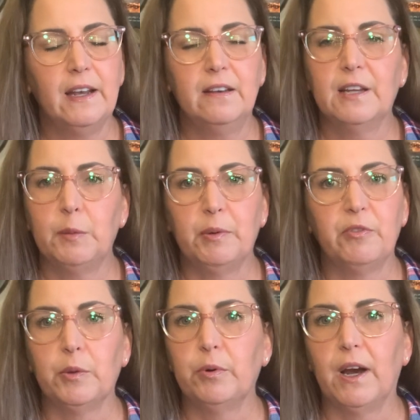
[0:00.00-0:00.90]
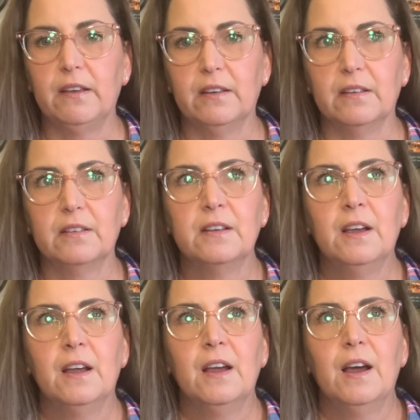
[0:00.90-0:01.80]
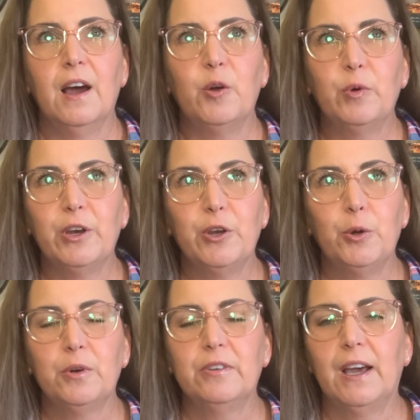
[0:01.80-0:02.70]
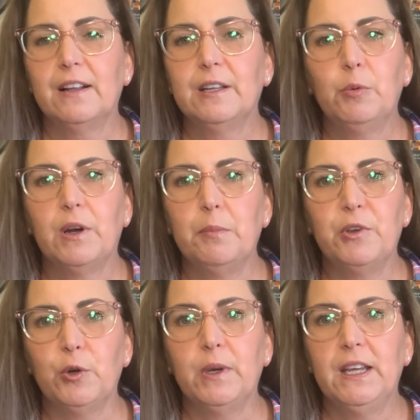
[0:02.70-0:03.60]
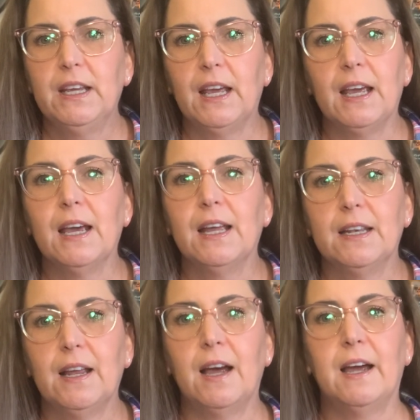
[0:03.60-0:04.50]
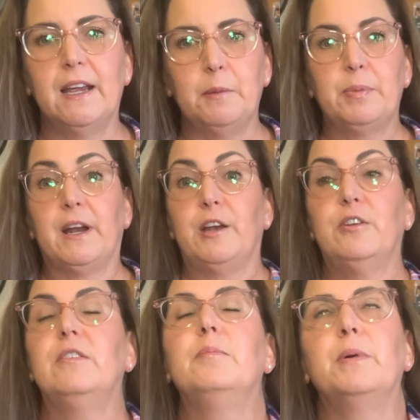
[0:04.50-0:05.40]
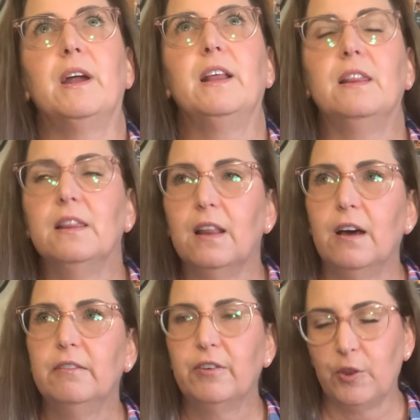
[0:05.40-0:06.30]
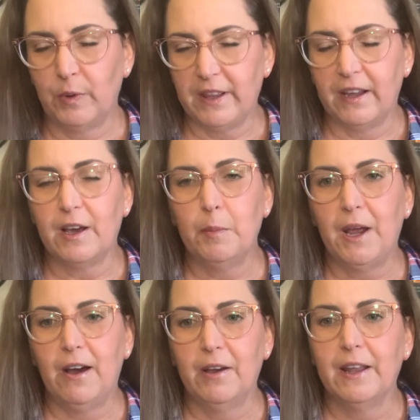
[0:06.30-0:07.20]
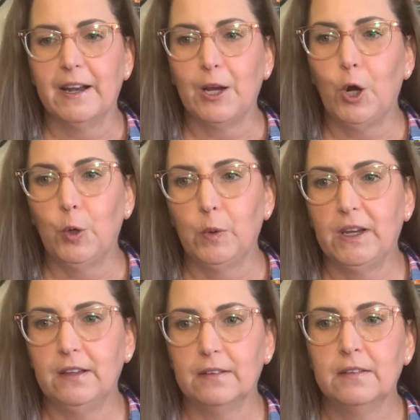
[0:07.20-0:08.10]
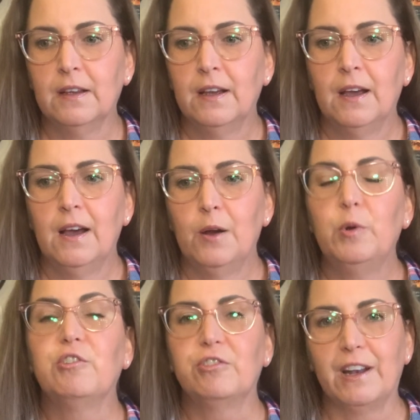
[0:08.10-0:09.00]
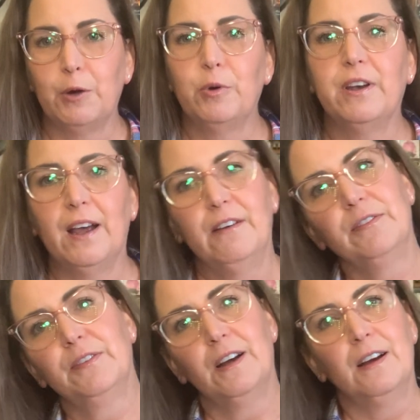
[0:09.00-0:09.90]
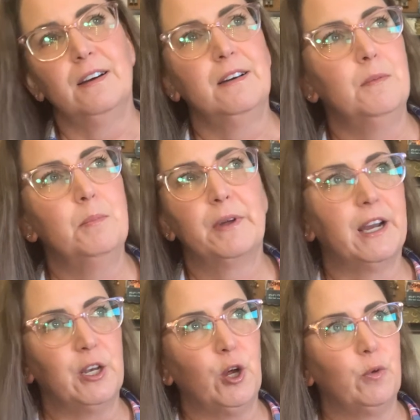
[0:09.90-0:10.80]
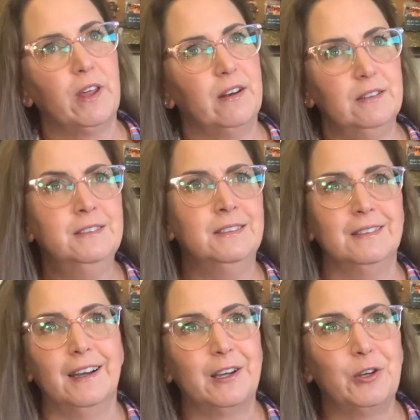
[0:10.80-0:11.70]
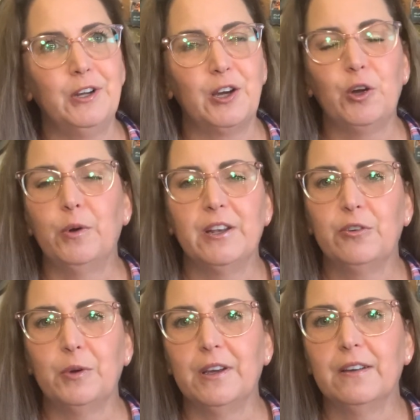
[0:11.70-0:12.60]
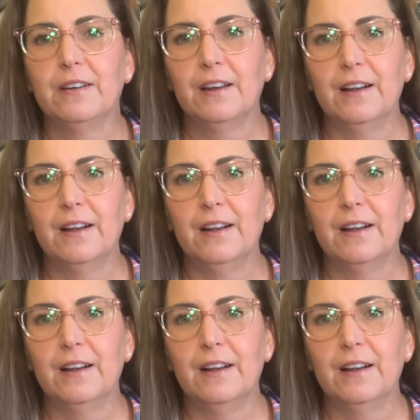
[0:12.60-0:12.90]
any type of surprises. I want to know exactly what I'm doing, and but I love the way they come out, and I always wish that I would have. But I know that I could not go into it,